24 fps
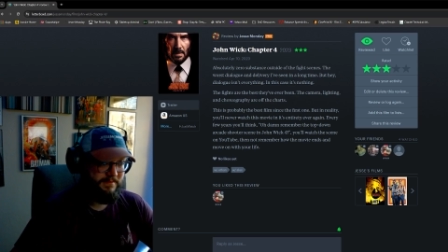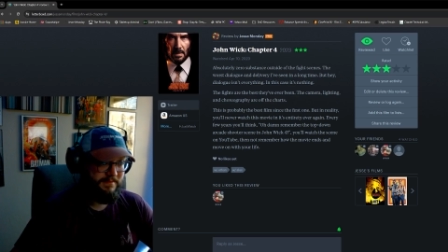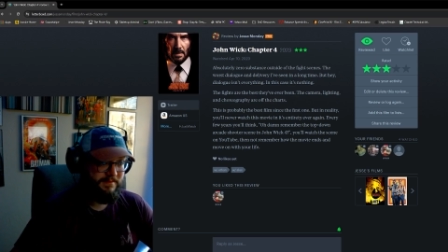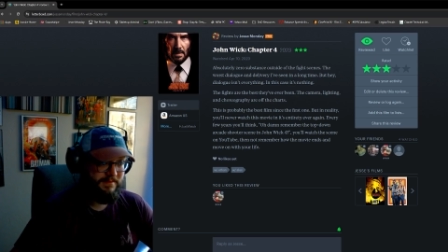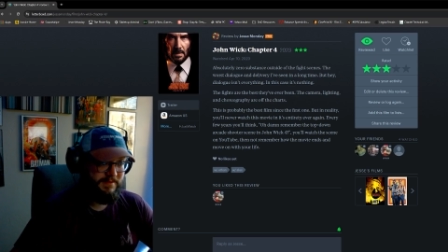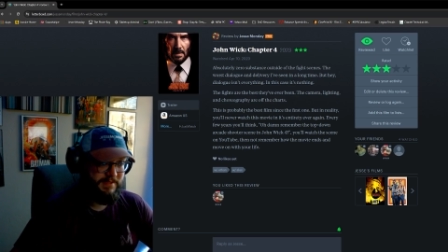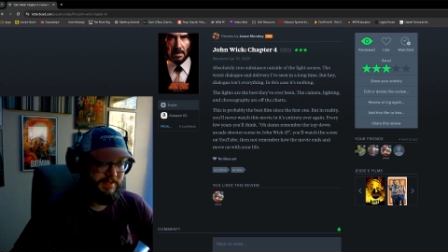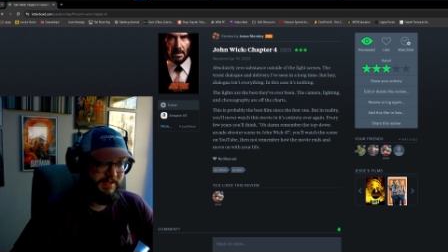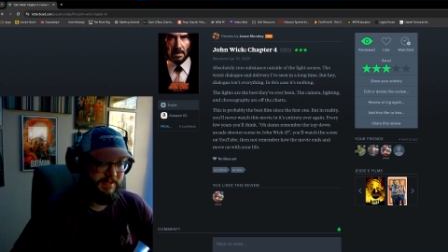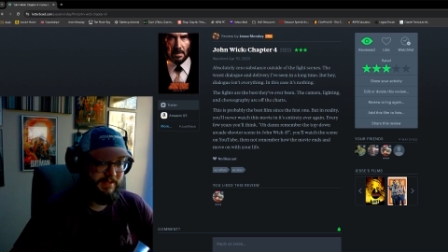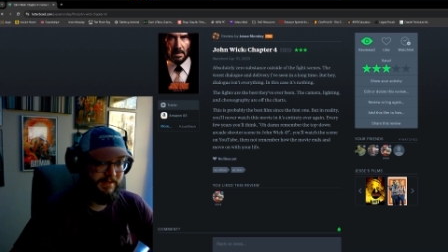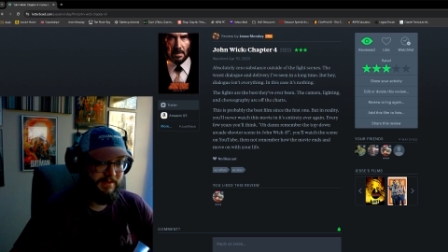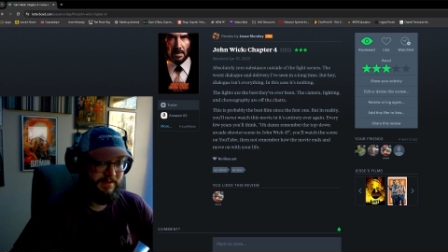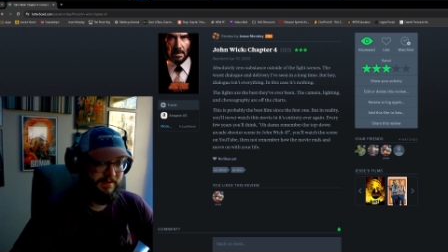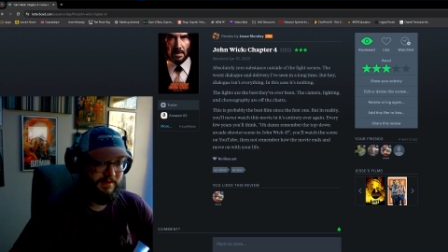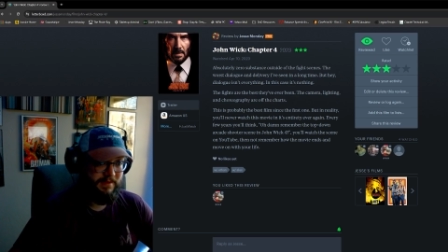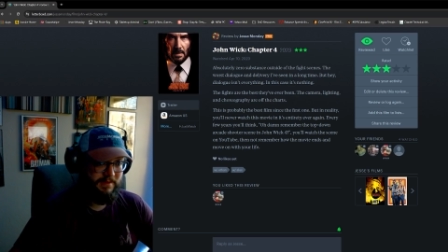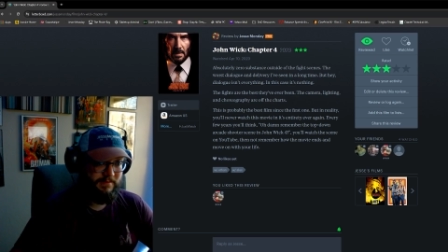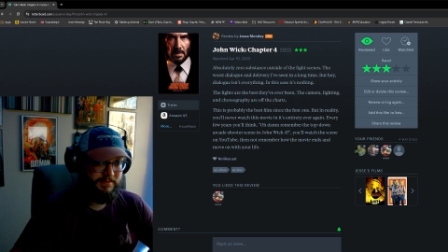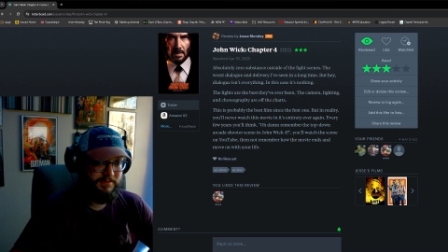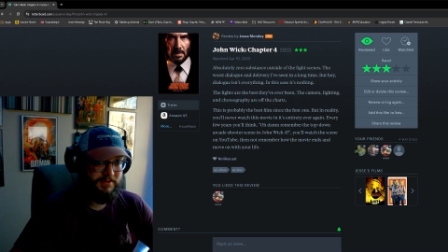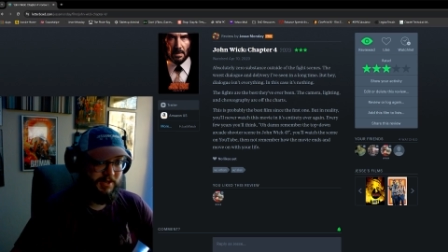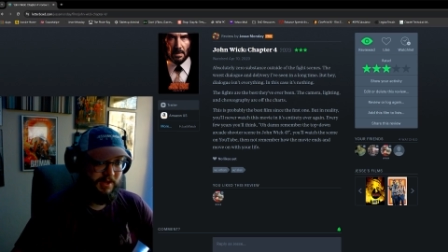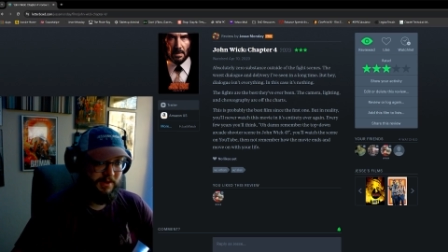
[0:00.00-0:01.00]
to
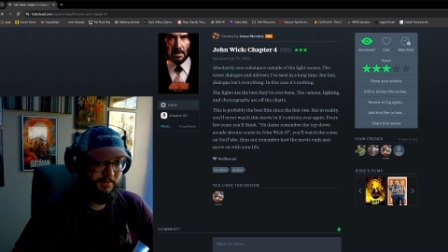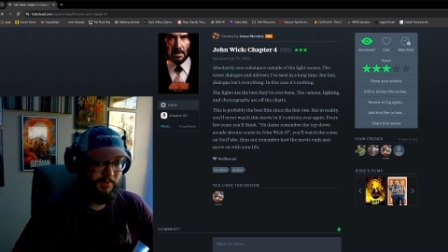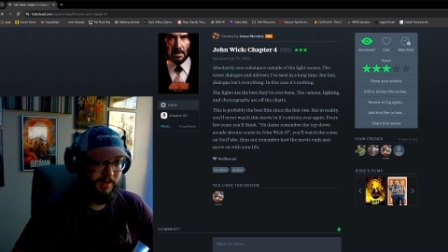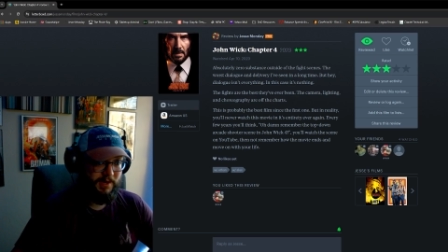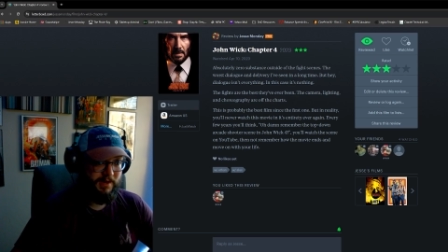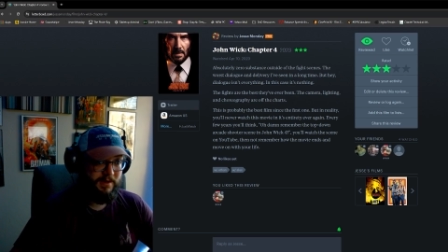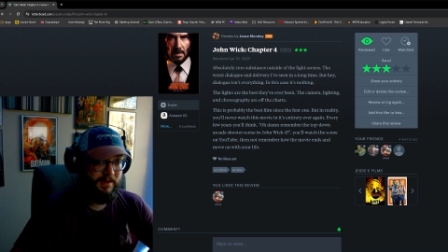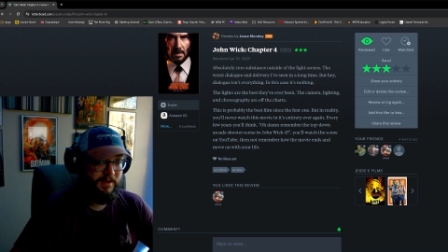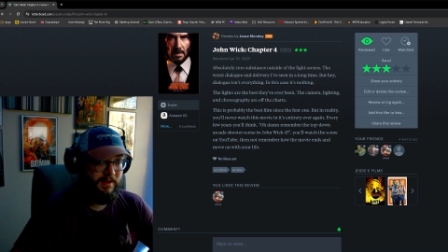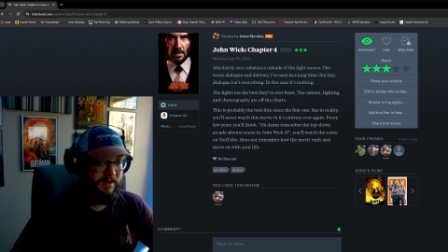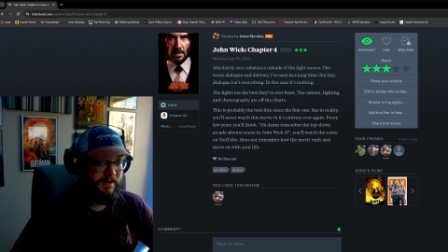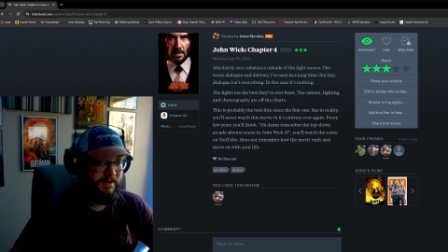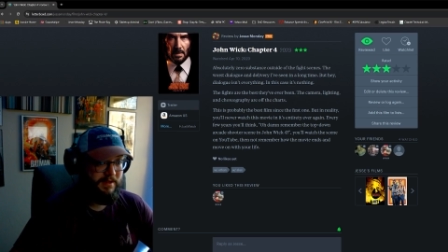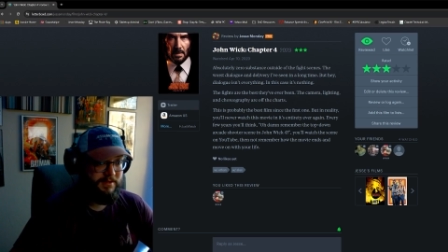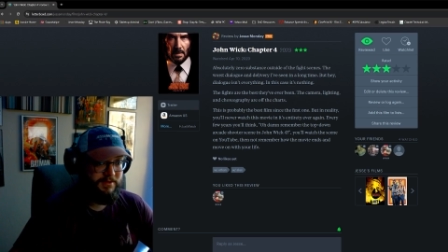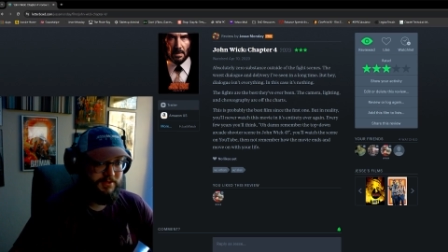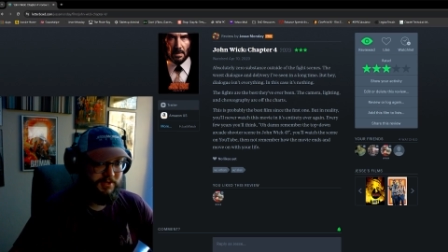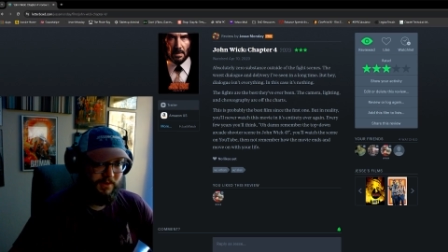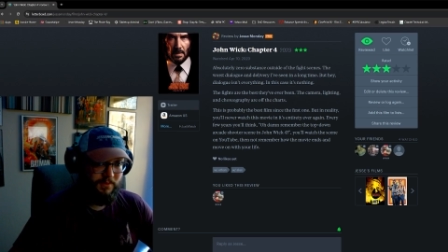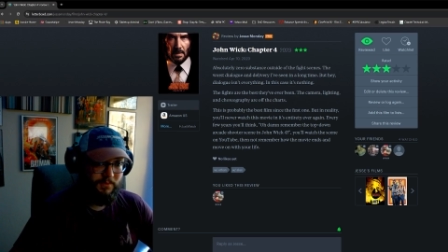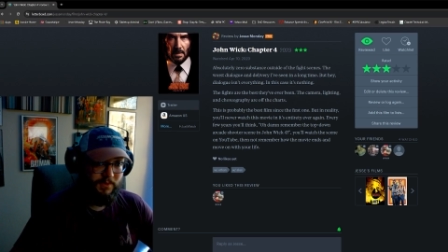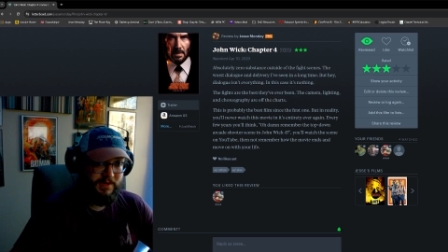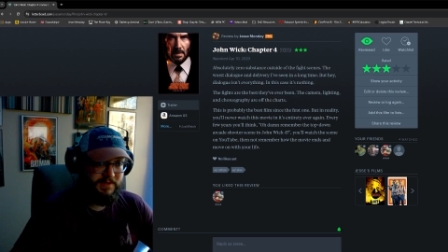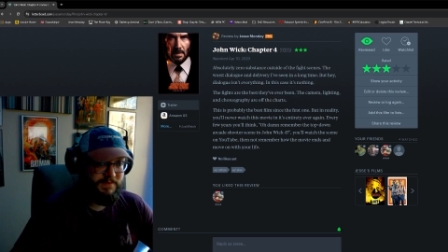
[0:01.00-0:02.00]
John Wick.
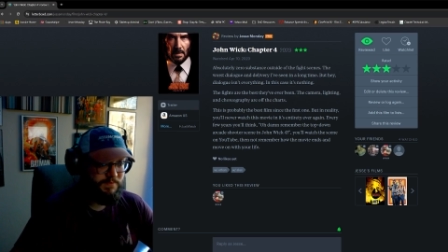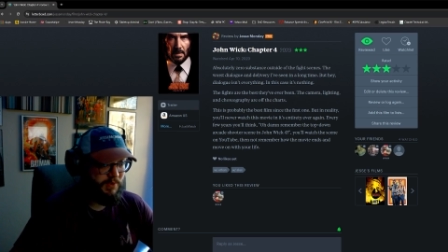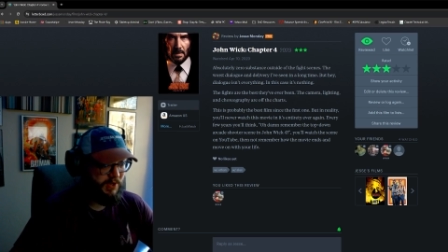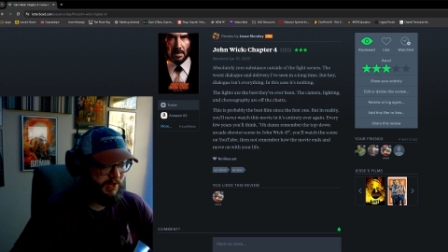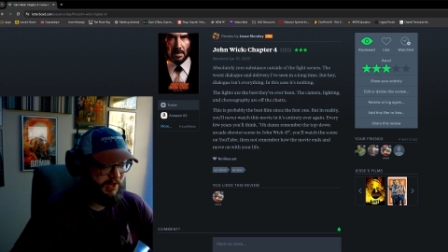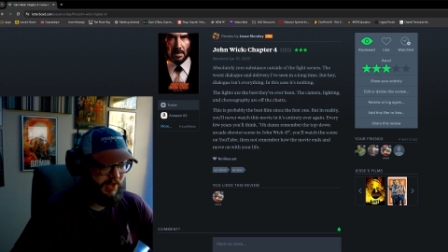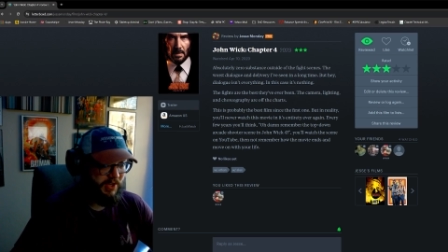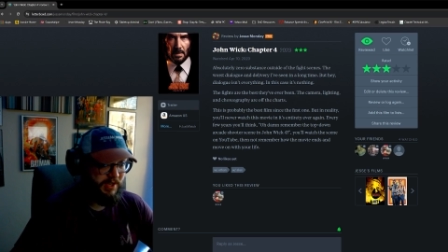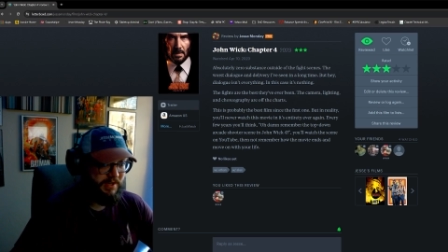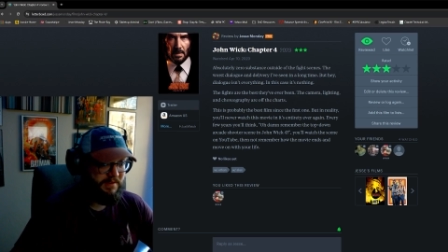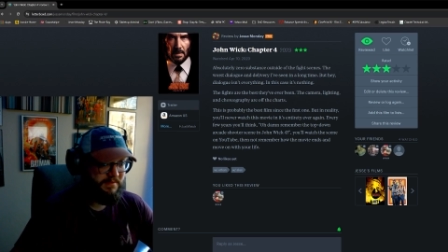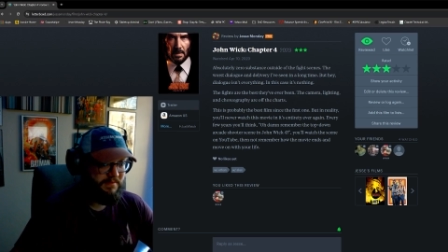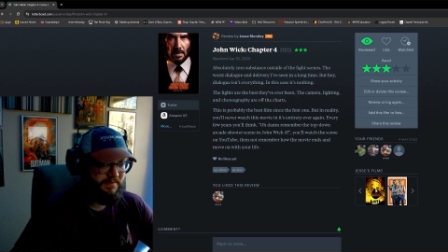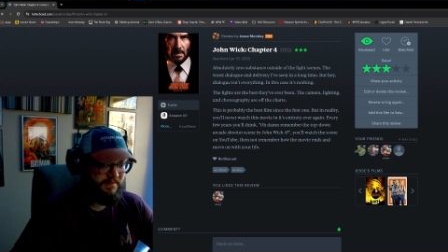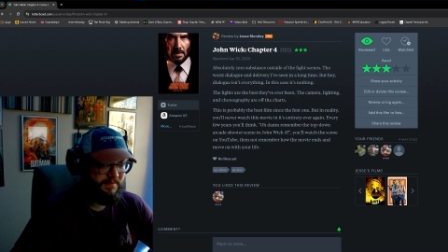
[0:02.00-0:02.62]
John Wick is pretty good.